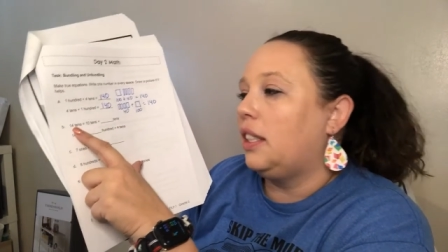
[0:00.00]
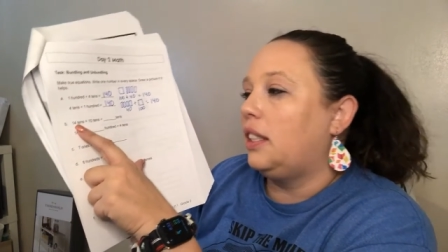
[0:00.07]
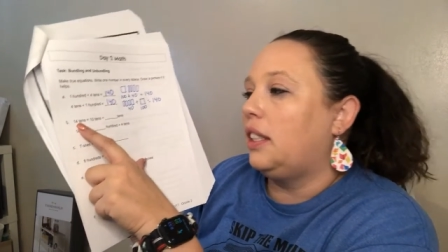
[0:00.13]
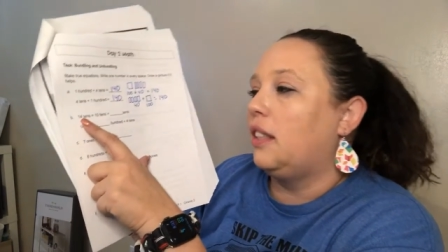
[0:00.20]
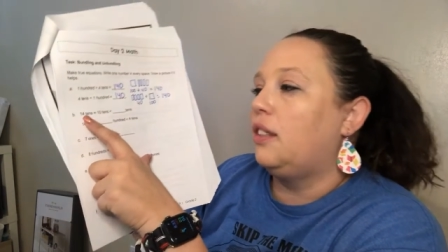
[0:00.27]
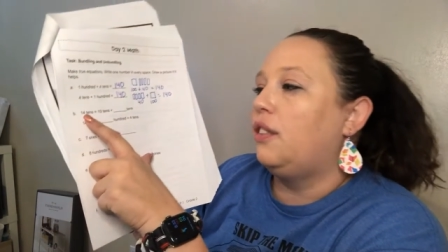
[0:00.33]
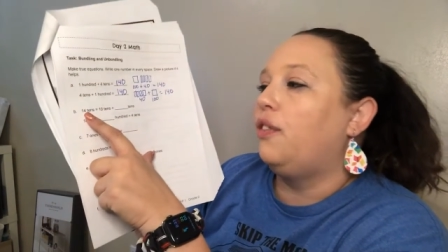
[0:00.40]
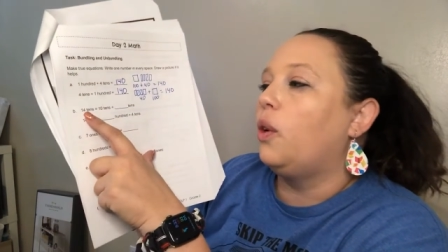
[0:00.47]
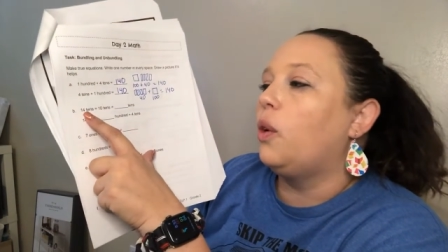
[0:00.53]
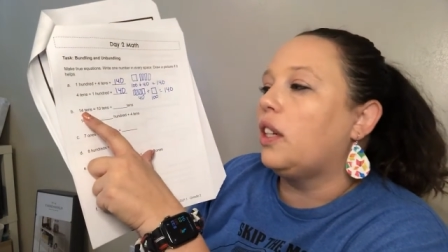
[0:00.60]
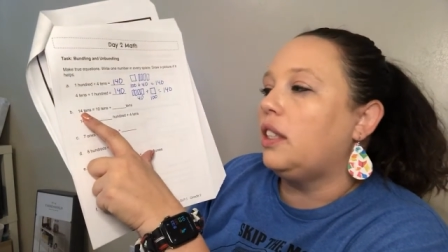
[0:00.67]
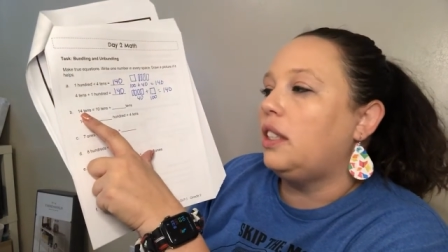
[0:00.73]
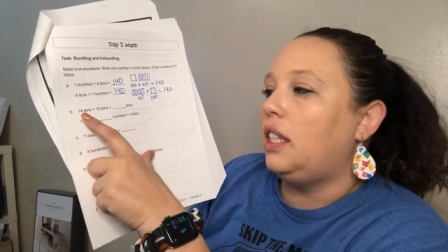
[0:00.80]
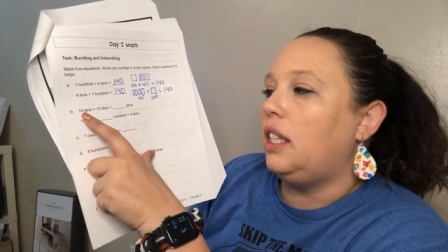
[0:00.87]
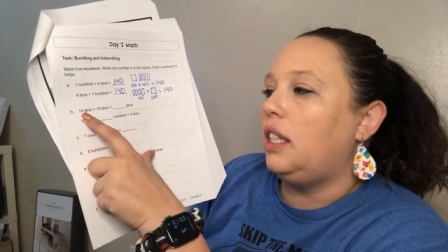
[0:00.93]
It says
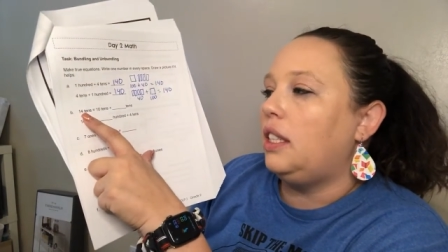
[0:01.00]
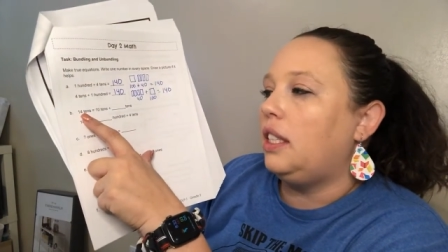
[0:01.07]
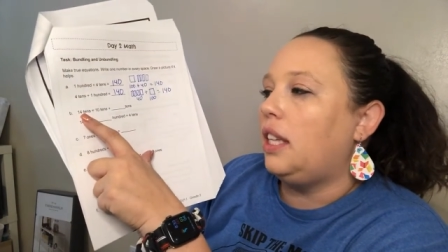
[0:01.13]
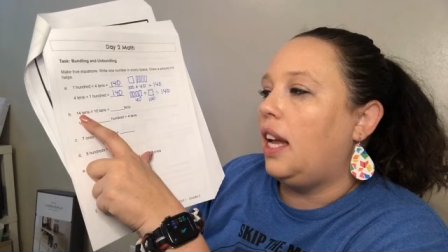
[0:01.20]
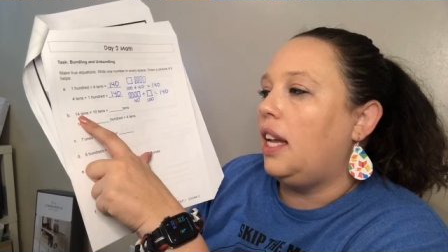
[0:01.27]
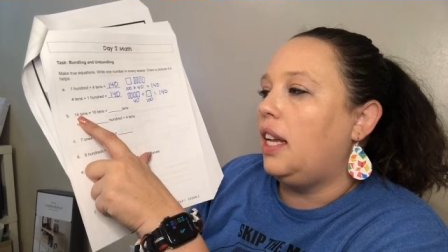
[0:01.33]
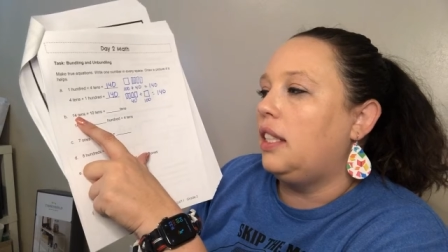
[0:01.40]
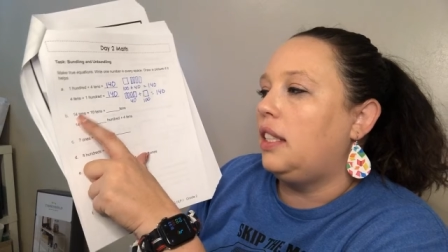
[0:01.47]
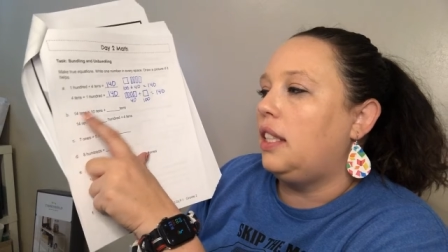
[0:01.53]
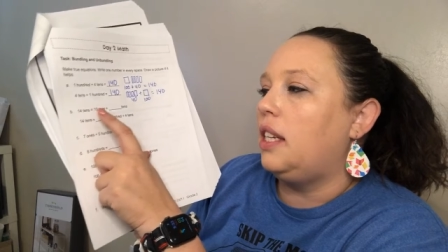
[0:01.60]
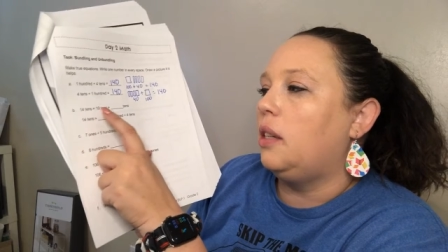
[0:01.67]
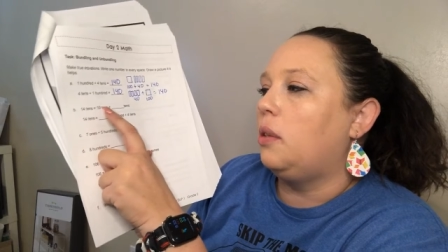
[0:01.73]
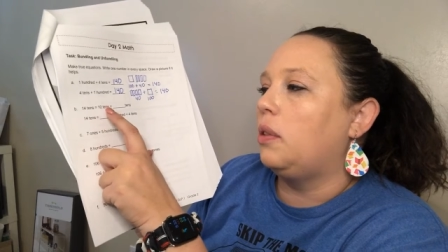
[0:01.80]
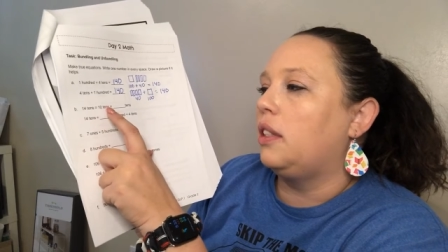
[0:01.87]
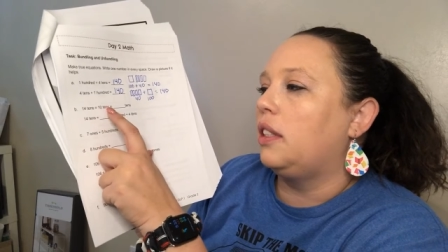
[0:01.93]
14 tens
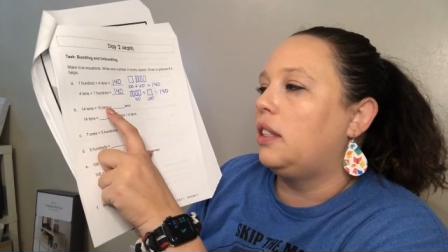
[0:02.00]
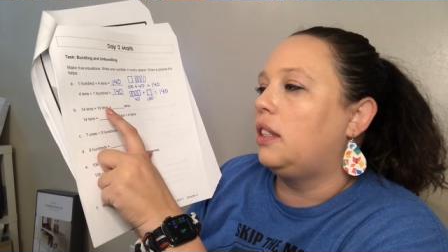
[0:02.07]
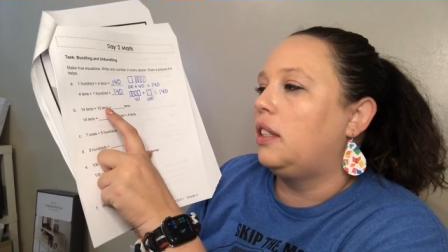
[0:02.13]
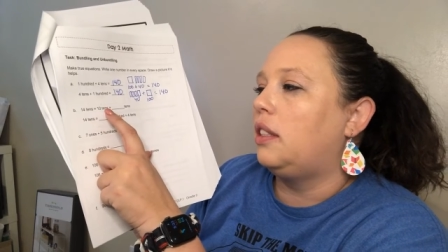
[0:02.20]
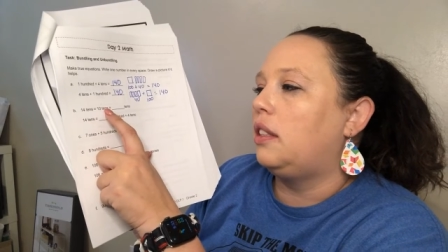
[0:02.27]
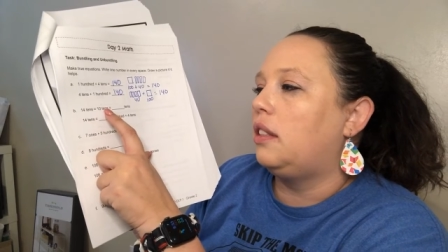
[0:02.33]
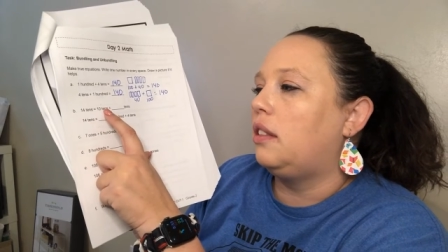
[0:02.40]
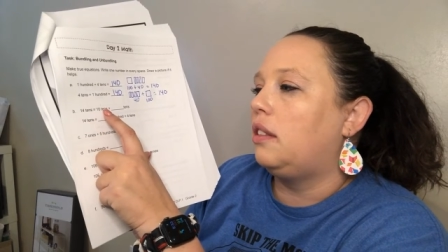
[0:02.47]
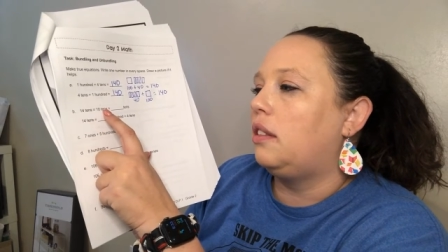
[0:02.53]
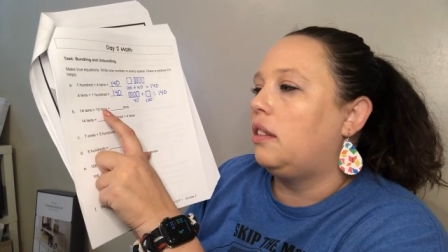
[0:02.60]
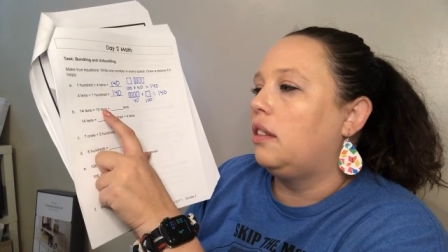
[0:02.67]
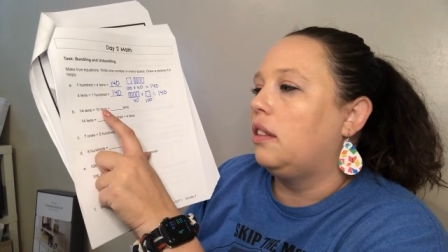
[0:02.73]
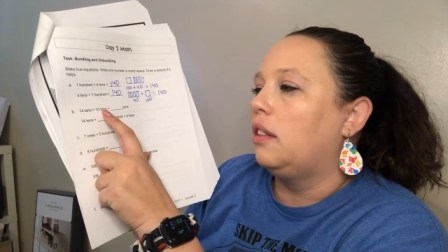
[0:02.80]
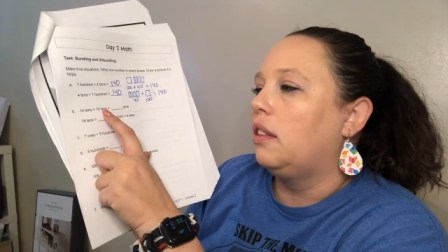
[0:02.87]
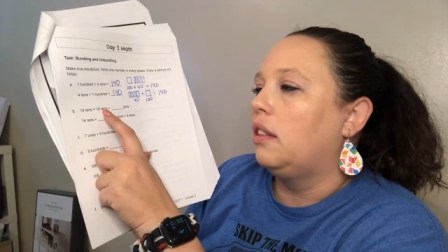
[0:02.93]
equals
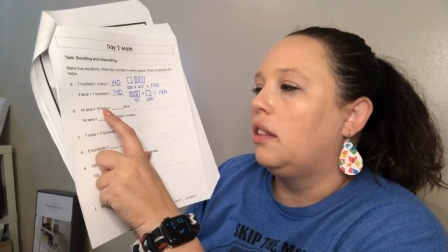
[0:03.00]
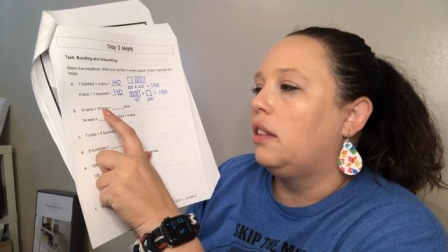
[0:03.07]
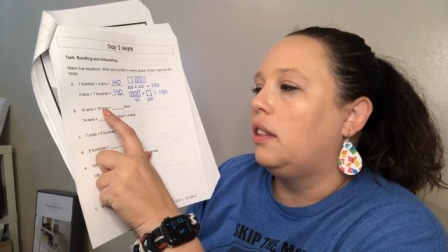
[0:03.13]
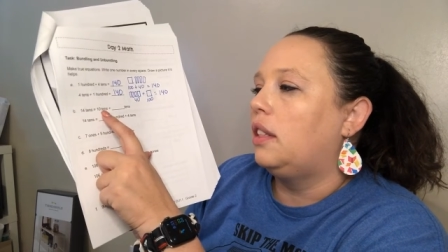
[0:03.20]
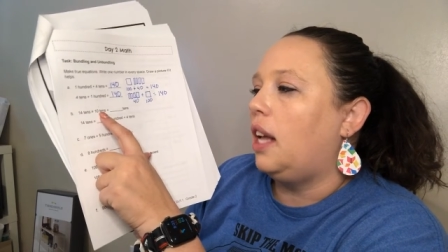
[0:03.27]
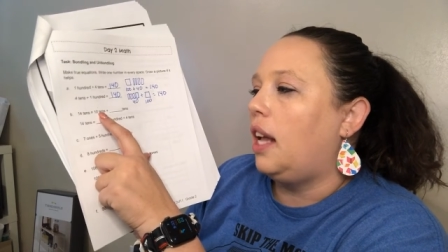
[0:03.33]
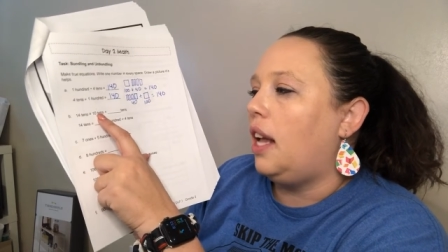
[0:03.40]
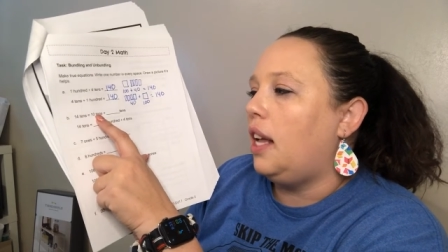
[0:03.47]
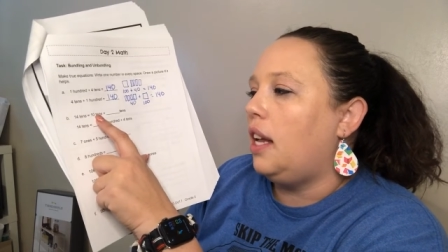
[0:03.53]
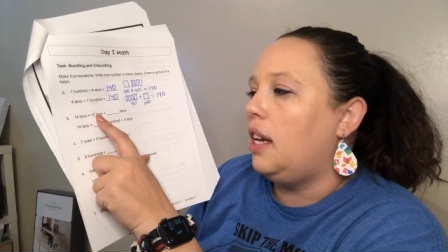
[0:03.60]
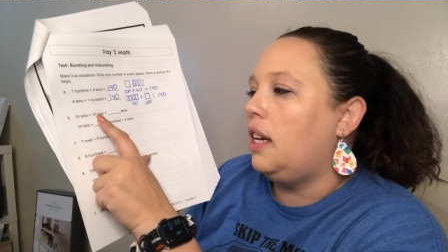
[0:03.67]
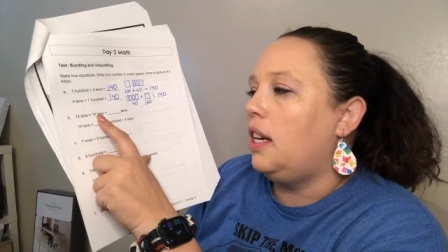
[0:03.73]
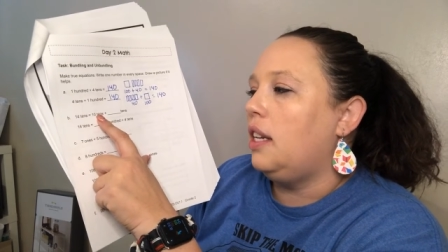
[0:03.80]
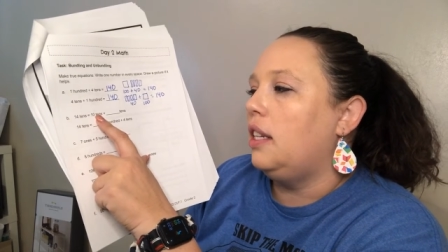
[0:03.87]
10